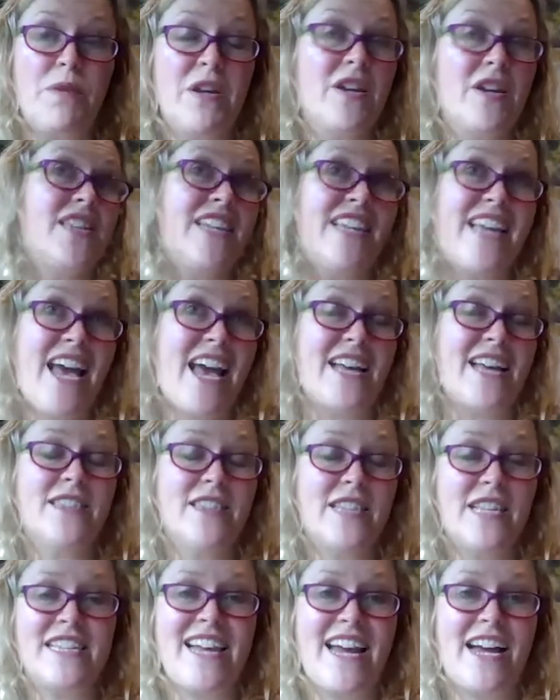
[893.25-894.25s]
because he
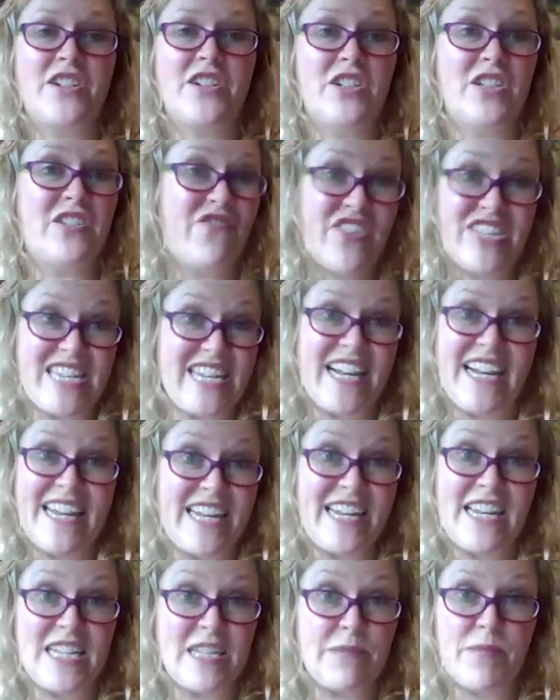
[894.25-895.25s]
has these ashes
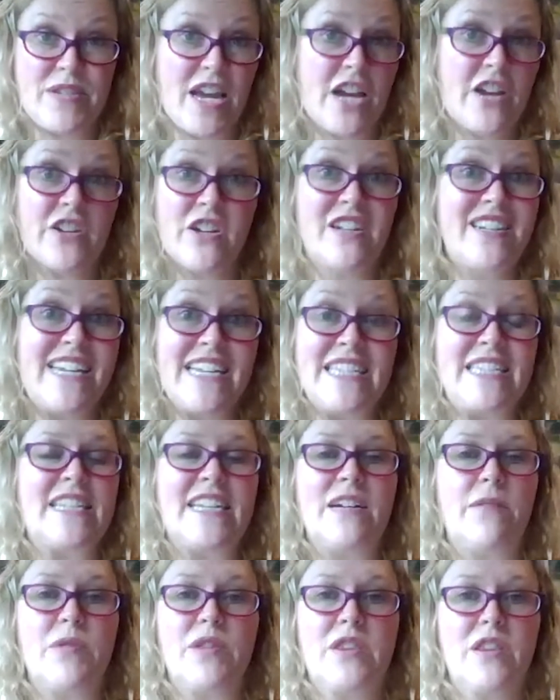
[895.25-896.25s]
physically in his possession and needs to
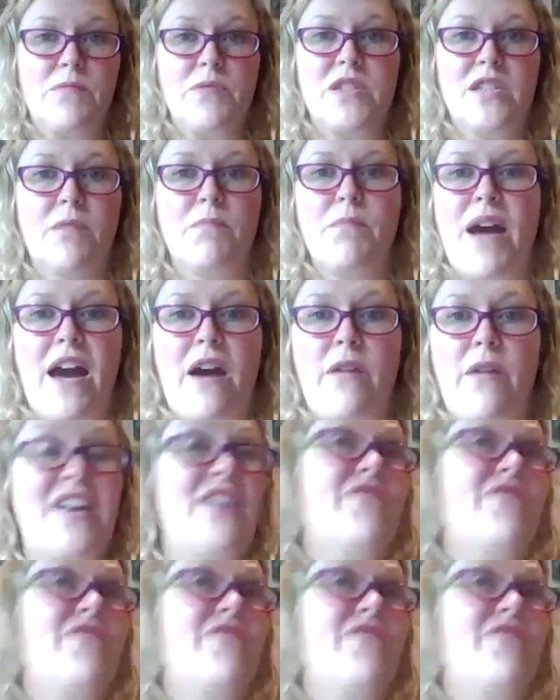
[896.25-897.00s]
deal with them somehow,